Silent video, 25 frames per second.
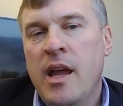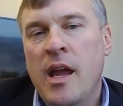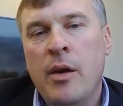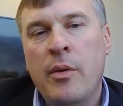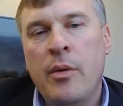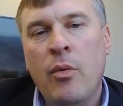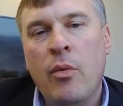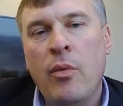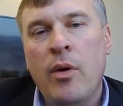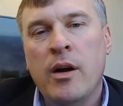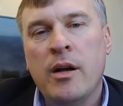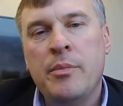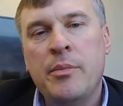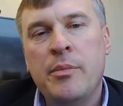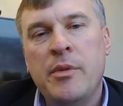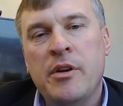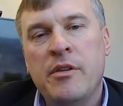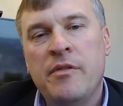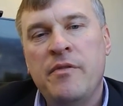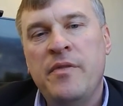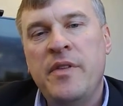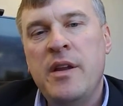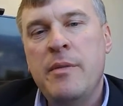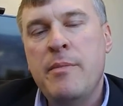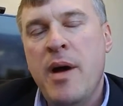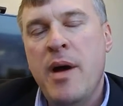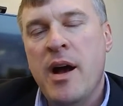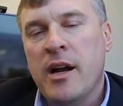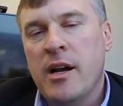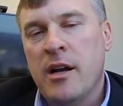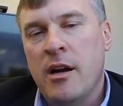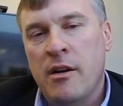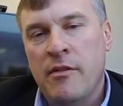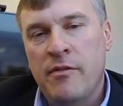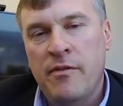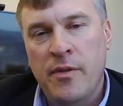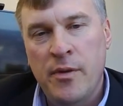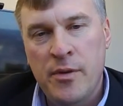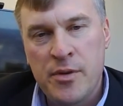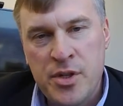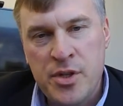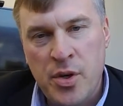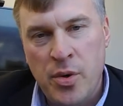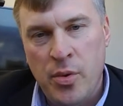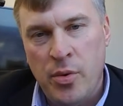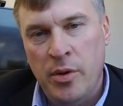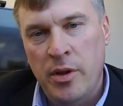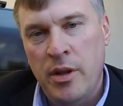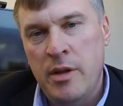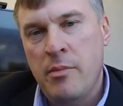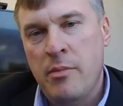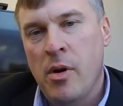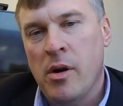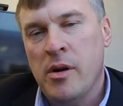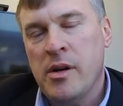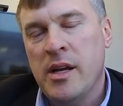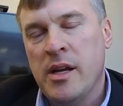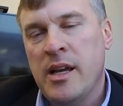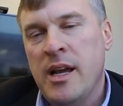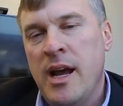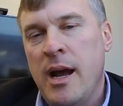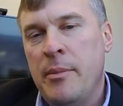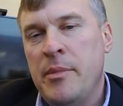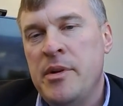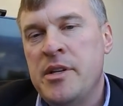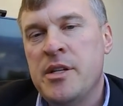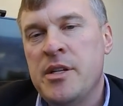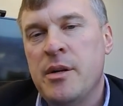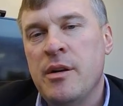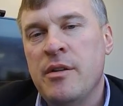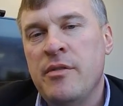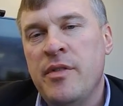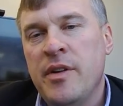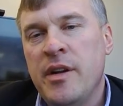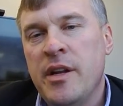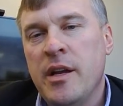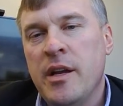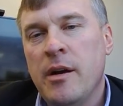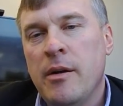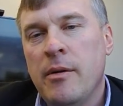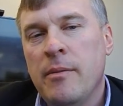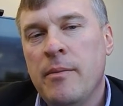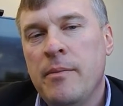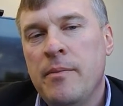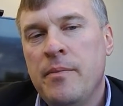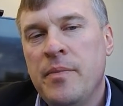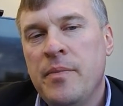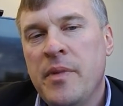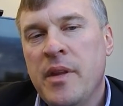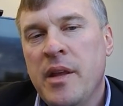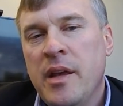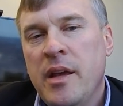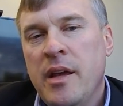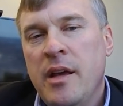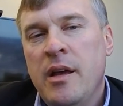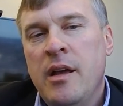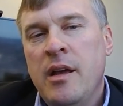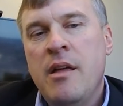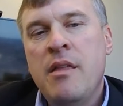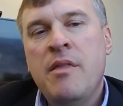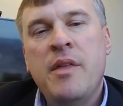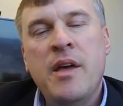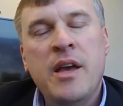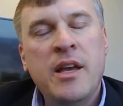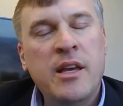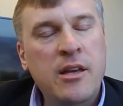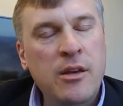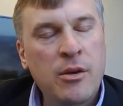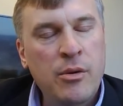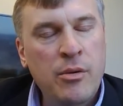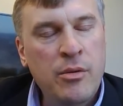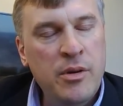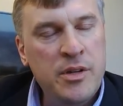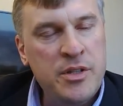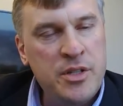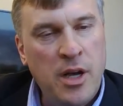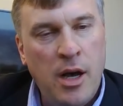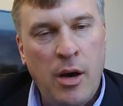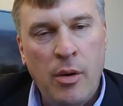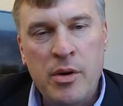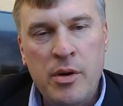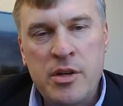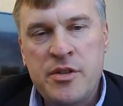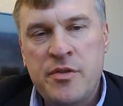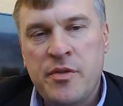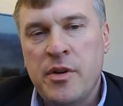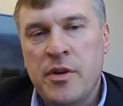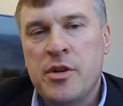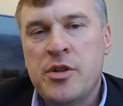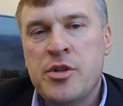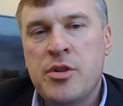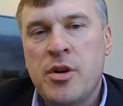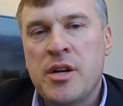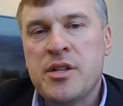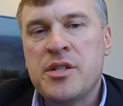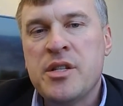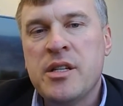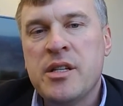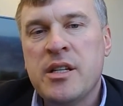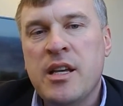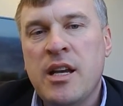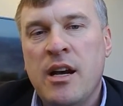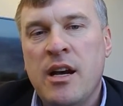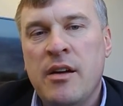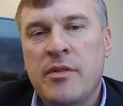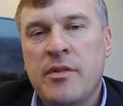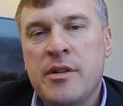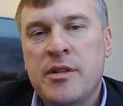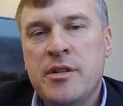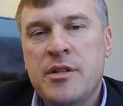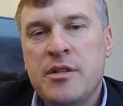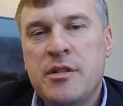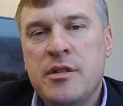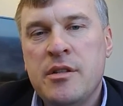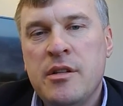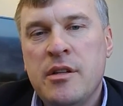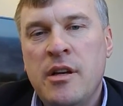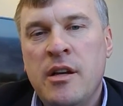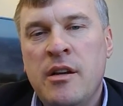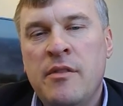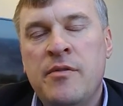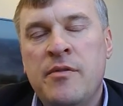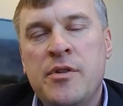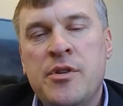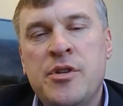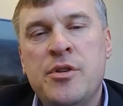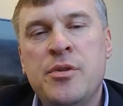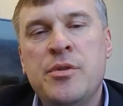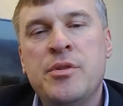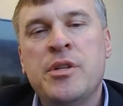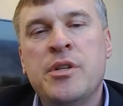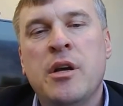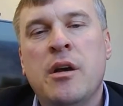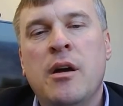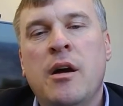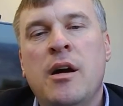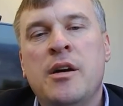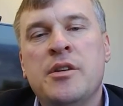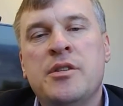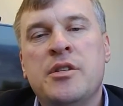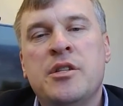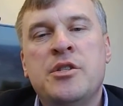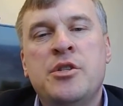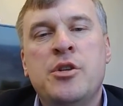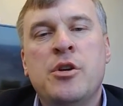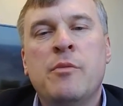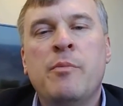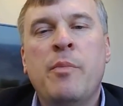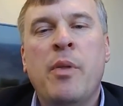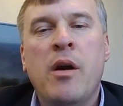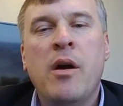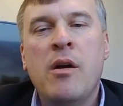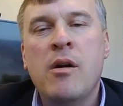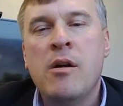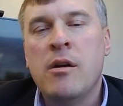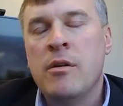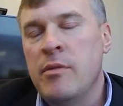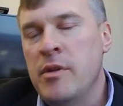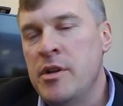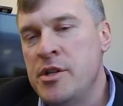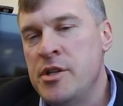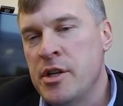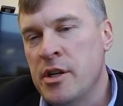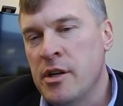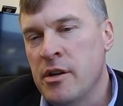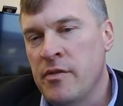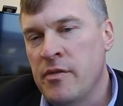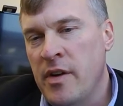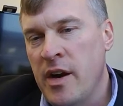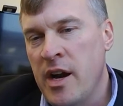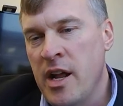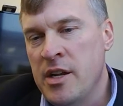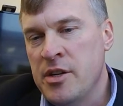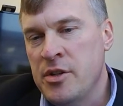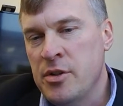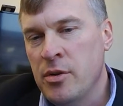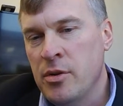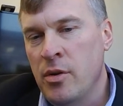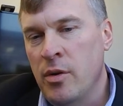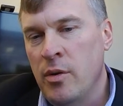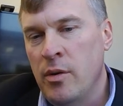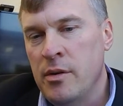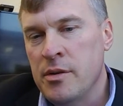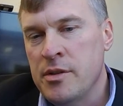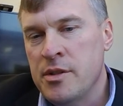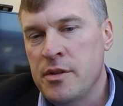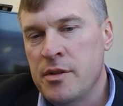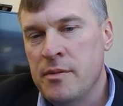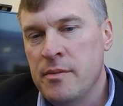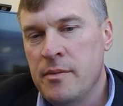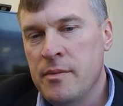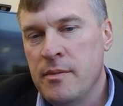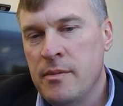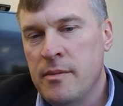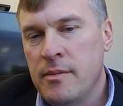and we welcome your feedback on our first quarterly market commentary video. Thank you, as always, for your trust and confidence, and for choosing us as your partner in reaching your financial goals.